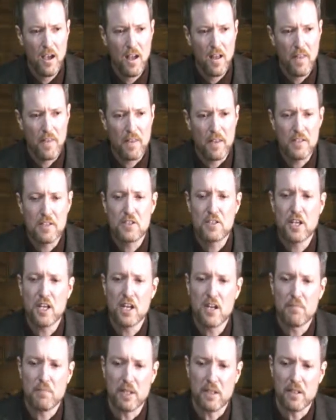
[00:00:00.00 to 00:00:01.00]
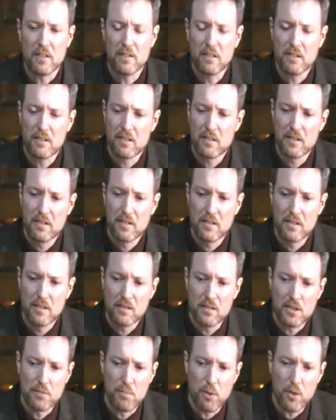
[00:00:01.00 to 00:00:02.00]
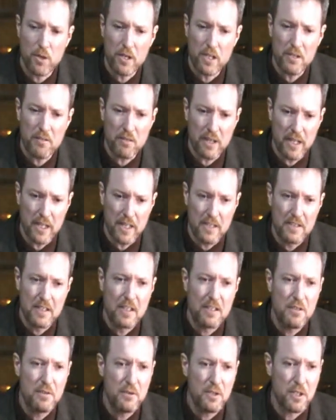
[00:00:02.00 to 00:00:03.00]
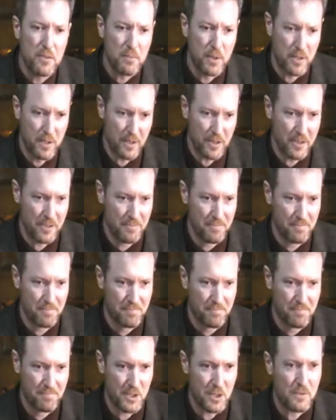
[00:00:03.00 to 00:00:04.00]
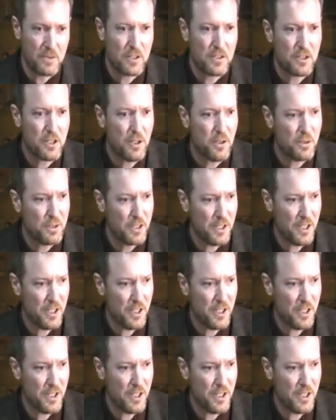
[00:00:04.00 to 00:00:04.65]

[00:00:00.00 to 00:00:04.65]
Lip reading: This gentleman was born and raised in Lunenburg, Nova Scotia.